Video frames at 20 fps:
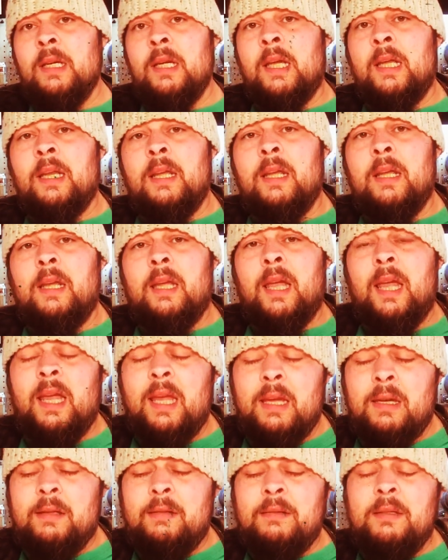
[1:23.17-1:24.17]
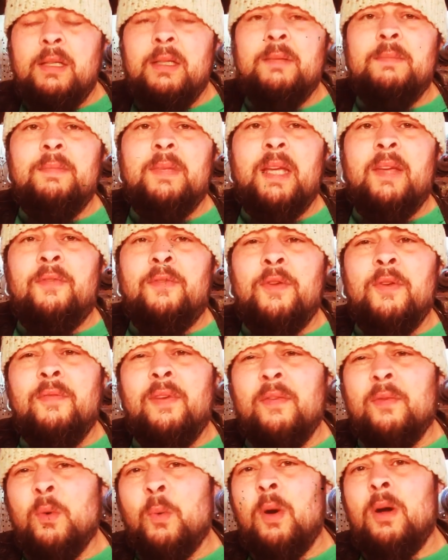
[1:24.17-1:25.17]
And if you've
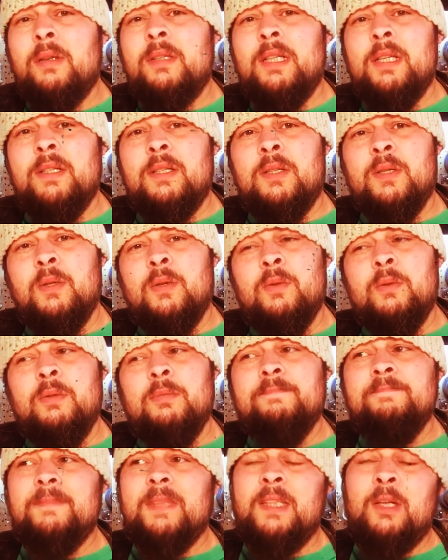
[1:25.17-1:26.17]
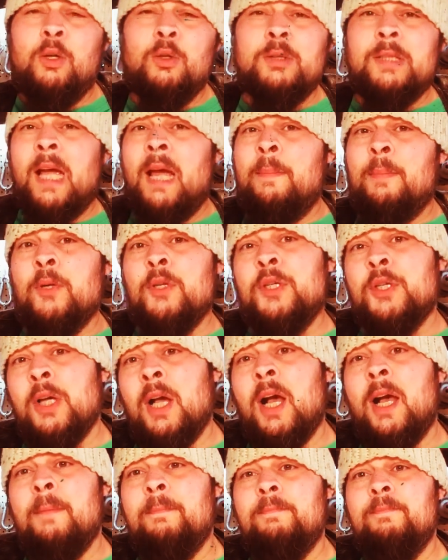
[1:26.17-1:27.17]
ever walked into an old-timer
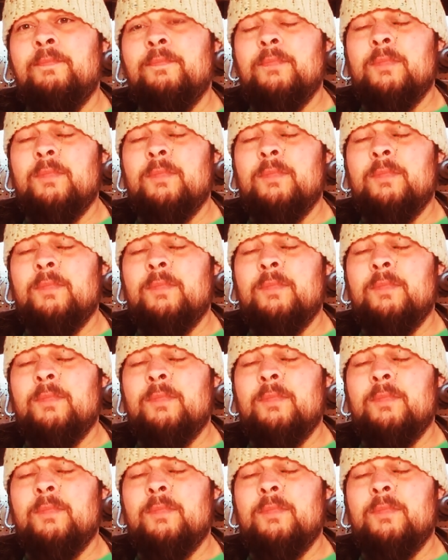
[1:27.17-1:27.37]
shop,